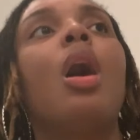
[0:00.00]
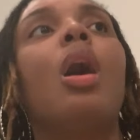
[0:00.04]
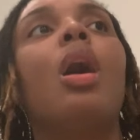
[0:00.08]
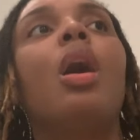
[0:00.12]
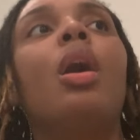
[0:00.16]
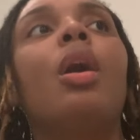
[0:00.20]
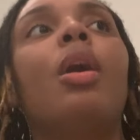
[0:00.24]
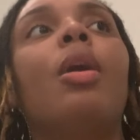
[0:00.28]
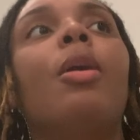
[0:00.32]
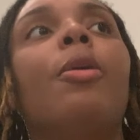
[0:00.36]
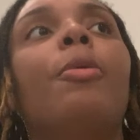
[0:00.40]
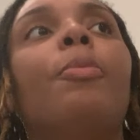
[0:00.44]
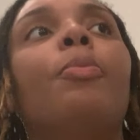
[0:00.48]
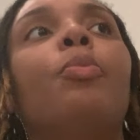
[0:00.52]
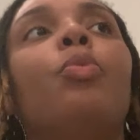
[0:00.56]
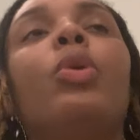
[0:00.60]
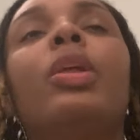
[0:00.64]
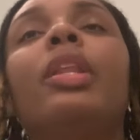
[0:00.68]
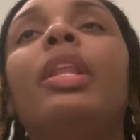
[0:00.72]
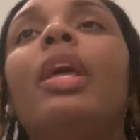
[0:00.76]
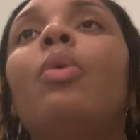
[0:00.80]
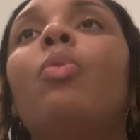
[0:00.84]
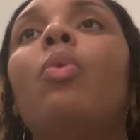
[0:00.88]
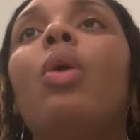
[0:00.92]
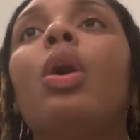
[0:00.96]
Um, when
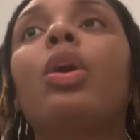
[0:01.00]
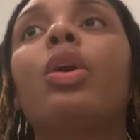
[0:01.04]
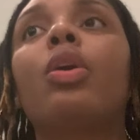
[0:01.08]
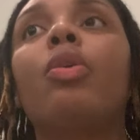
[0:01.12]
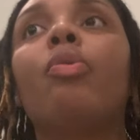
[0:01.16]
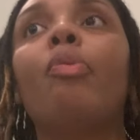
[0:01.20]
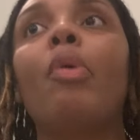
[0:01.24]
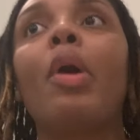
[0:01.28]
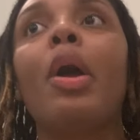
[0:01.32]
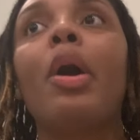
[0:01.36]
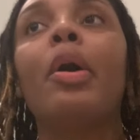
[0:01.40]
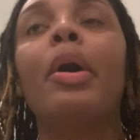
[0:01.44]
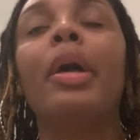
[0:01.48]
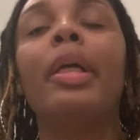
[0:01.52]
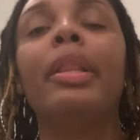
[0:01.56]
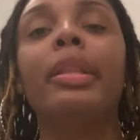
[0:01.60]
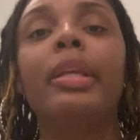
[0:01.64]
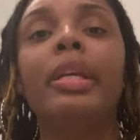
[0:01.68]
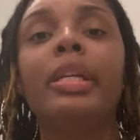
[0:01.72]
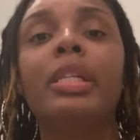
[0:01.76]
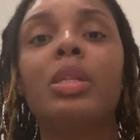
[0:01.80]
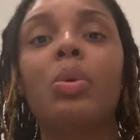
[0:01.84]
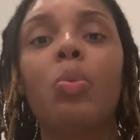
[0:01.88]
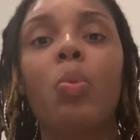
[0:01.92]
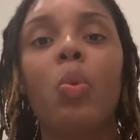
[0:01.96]
they walk around, at
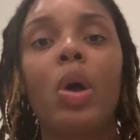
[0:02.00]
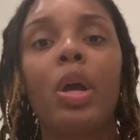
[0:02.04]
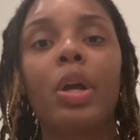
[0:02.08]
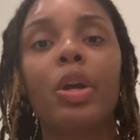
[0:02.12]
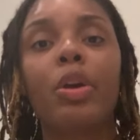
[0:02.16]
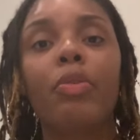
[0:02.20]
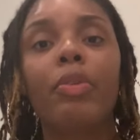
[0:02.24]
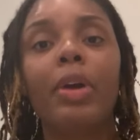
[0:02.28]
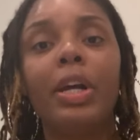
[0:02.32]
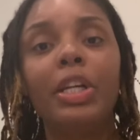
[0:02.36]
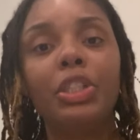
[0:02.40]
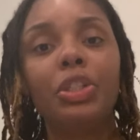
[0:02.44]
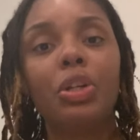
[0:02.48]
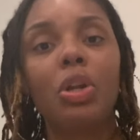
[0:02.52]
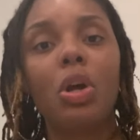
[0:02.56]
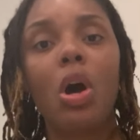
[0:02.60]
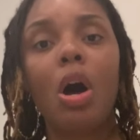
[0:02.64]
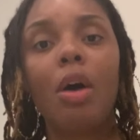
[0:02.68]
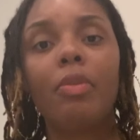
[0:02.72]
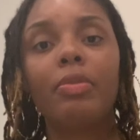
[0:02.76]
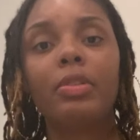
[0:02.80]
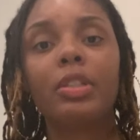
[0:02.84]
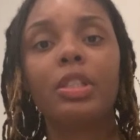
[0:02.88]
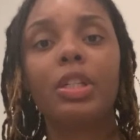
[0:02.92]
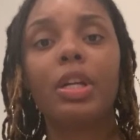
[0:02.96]
least one correctional
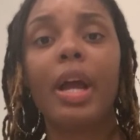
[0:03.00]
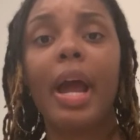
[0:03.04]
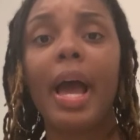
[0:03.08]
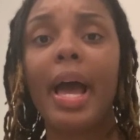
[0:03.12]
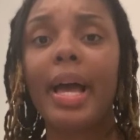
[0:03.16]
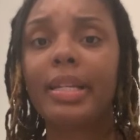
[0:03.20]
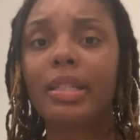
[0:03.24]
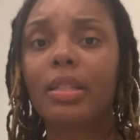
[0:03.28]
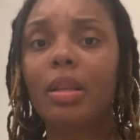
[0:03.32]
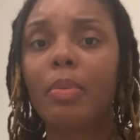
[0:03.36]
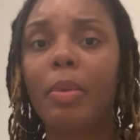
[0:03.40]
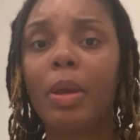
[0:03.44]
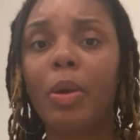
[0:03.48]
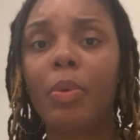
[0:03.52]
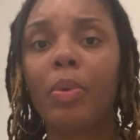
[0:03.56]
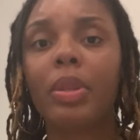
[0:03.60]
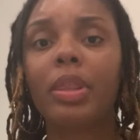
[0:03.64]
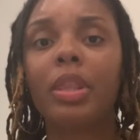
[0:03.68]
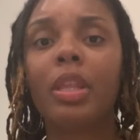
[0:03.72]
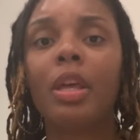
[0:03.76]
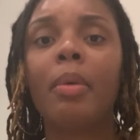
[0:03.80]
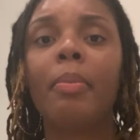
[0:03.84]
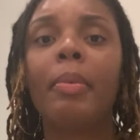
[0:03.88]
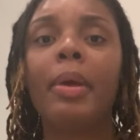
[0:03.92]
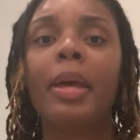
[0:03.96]
officer has to be with
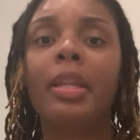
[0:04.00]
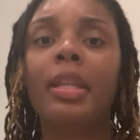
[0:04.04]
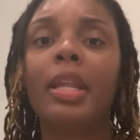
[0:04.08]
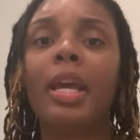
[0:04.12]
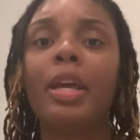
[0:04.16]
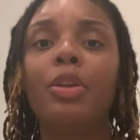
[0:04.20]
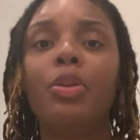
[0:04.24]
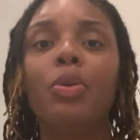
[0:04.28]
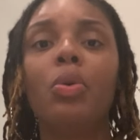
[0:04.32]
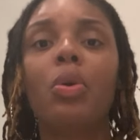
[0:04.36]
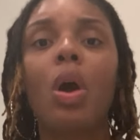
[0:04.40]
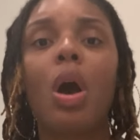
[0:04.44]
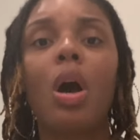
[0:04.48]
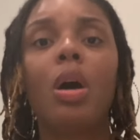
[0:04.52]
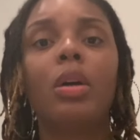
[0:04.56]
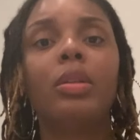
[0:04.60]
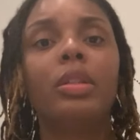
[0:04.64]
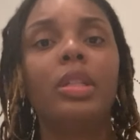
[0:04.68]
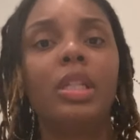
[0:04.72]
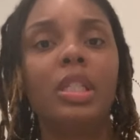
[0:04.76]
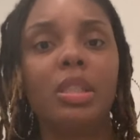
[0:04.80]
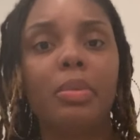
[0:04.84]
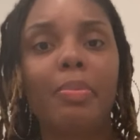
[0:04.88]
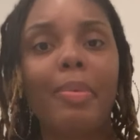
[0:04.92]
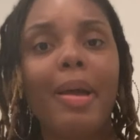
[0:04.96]
them, and they do call
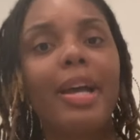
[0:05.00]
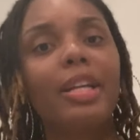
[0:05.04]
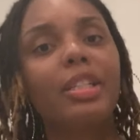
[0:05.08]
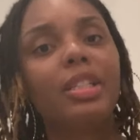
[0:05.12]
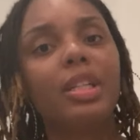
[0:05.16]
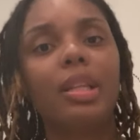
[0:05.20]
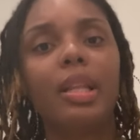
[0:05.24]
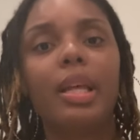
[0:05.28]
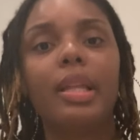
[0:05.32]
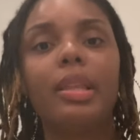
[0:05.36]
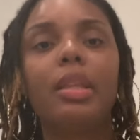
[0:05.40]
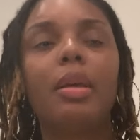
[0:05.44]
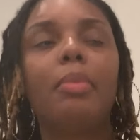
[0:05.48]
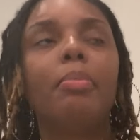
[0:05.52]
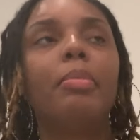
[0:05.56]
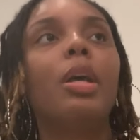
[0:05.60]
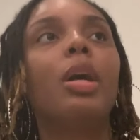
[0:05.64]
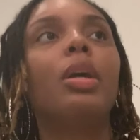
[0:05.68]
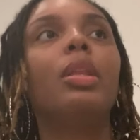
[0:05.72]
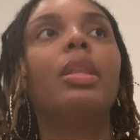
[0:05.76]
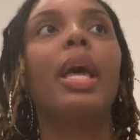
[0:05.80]
dispatch to let them know,